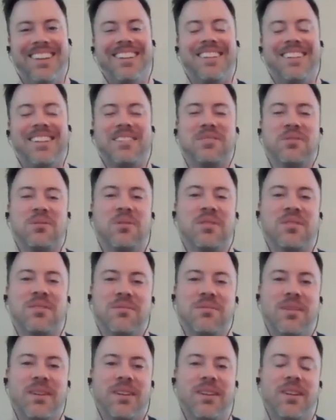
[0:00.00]
That's
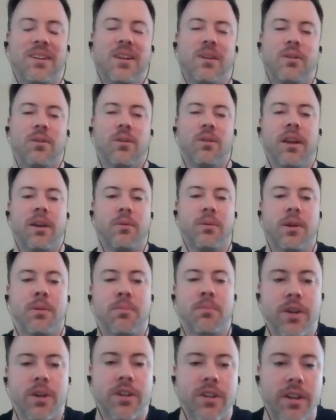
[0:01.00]
awesome, man. Well, hey, we
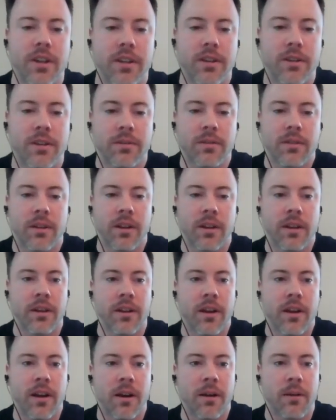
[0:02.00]
appreciate you,
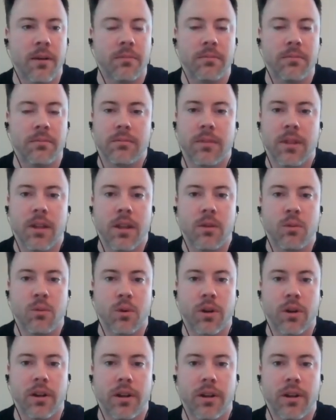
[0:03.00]
and
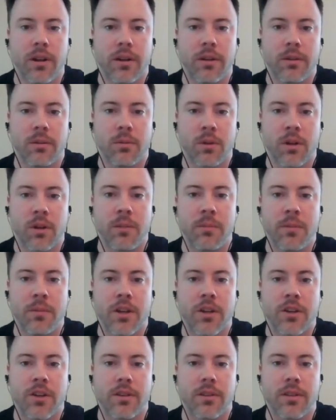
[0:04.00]
we're gonna make
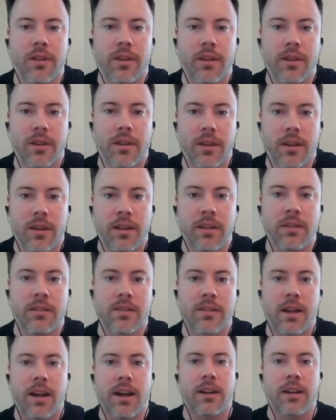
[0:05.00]
sure that
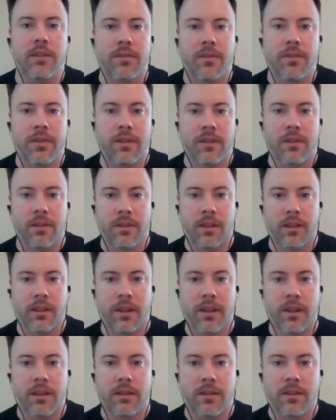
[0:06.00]
inside of the
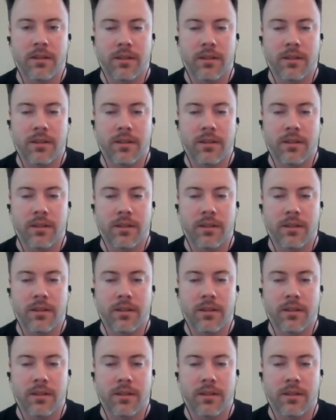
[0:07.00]
link,